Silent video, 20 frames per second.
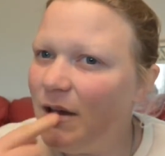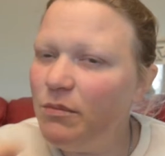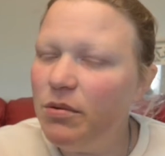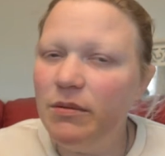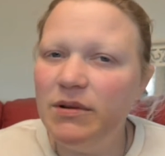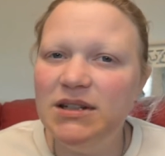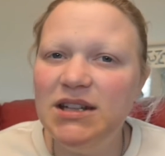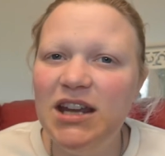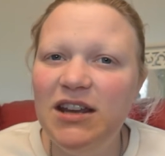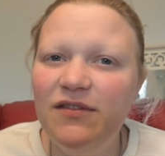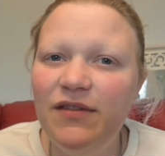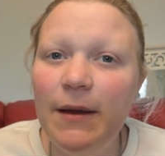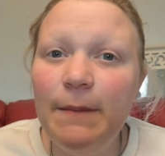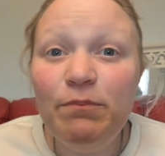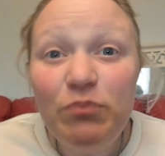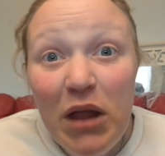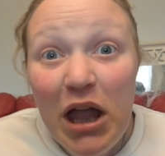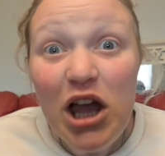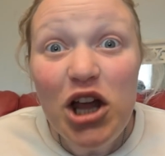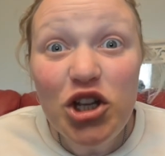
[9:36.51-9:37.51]
Put my teeth
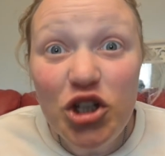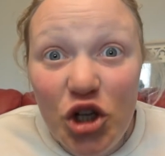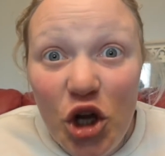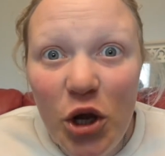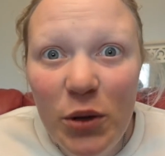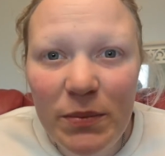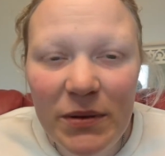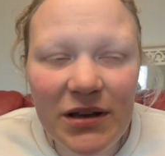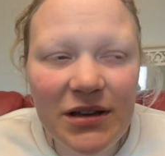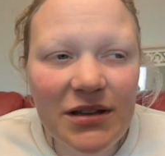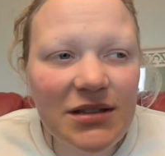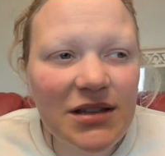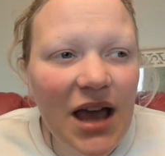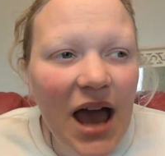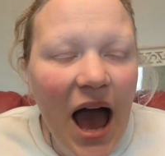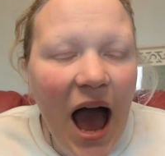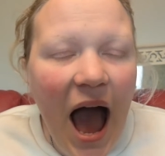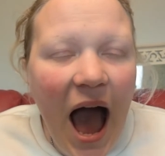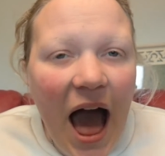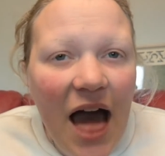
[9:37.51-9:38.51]
in, tubers,
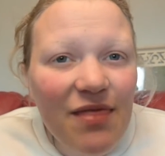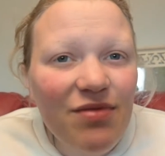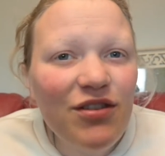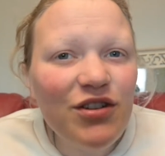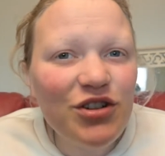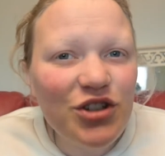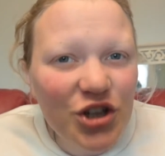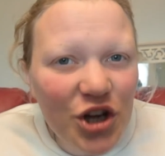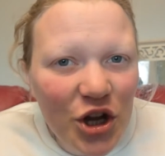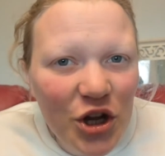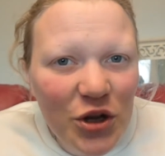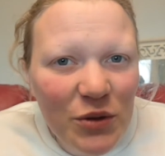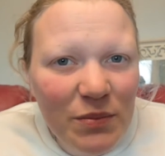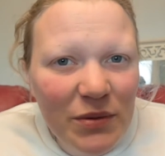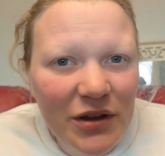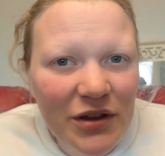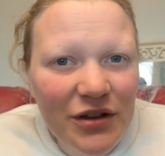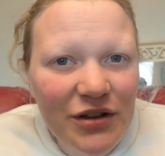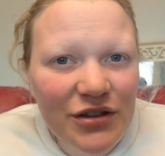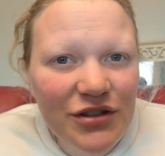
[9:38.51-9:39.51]
and the
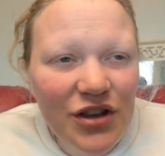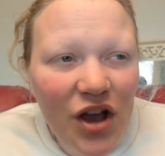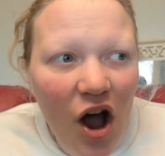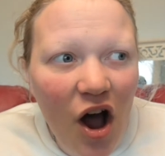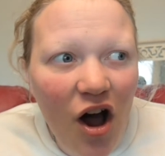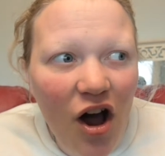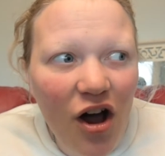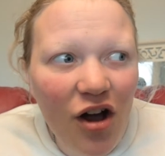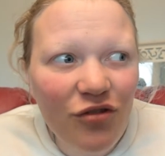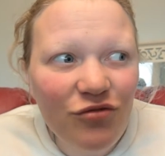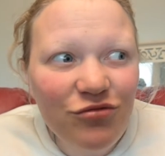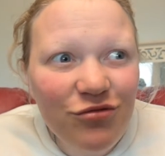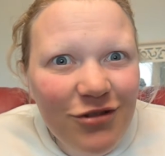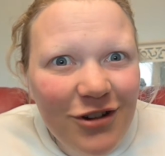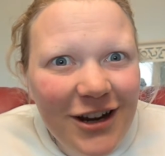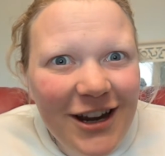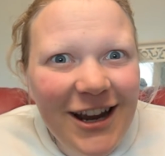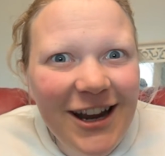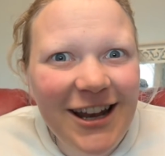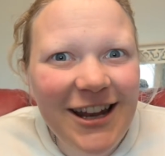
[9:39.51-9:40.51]
tubers are
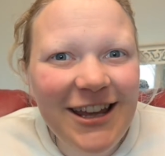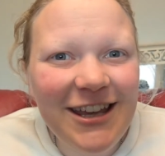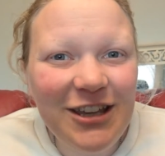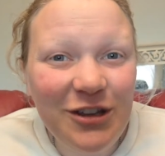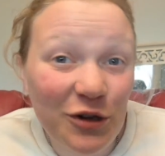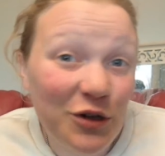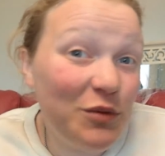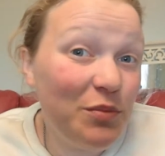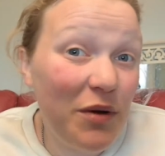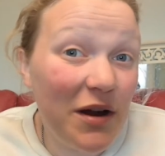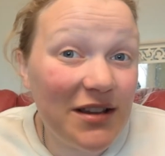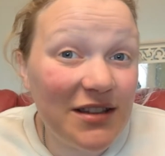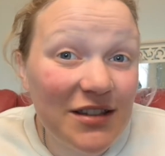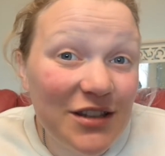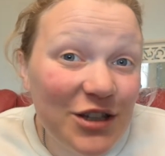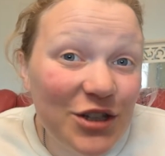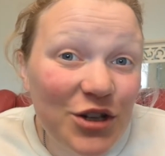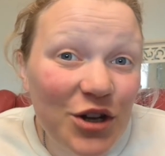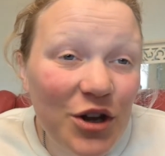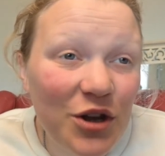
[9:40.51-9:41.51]
really good
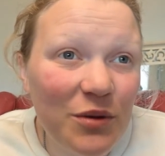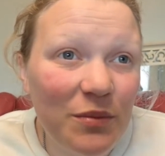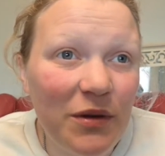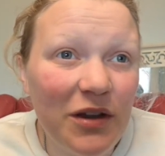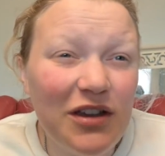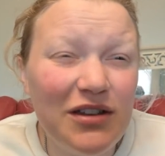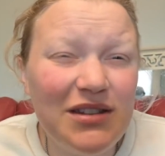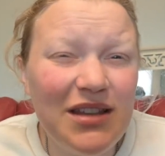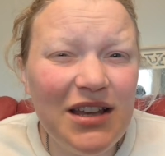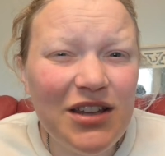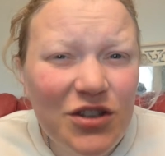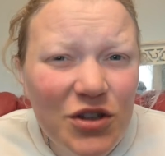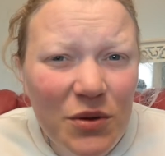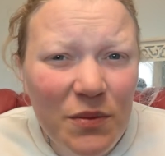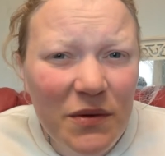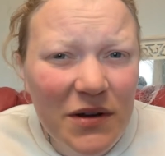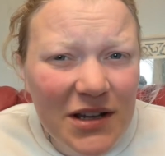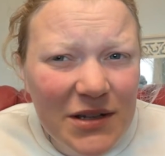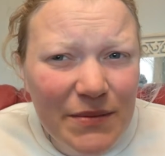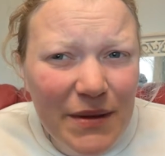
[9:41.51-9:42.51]
presents too because they're
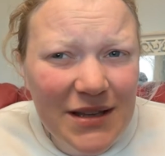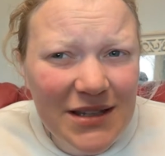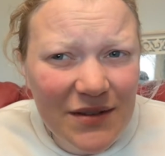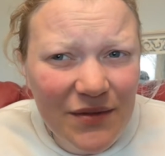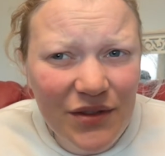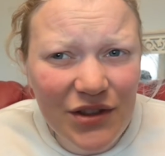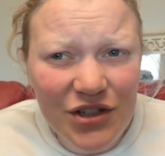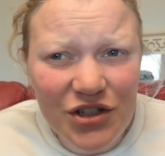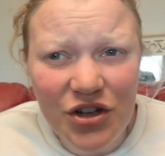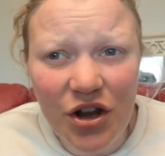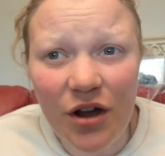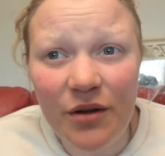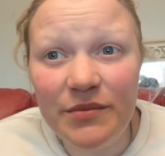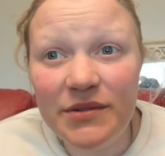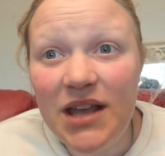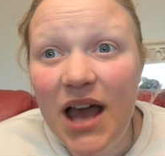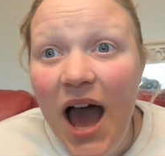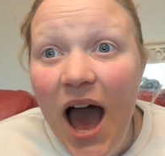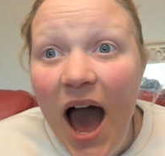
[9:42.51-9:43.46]
super expensive in the shops,